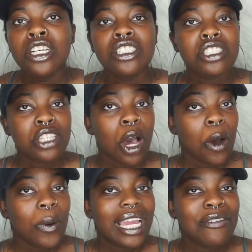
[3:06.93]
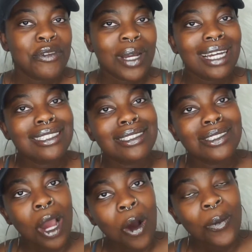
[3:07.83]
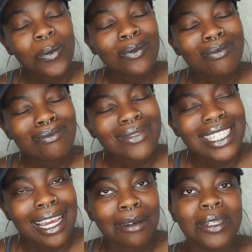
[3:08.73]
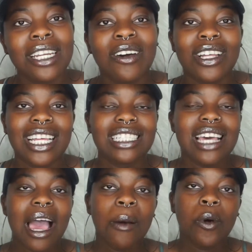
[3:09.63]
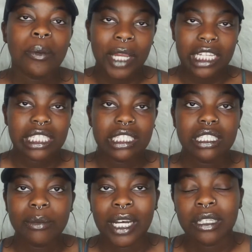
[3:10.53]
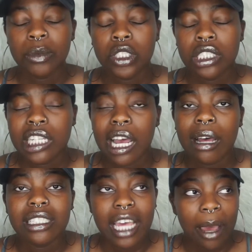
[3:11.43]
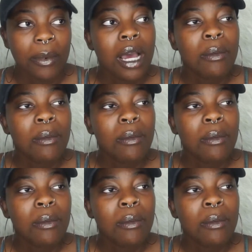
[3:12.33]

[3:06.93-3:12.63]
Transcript: So if you guys don't stay updated on that tab or pay attention to my community tab,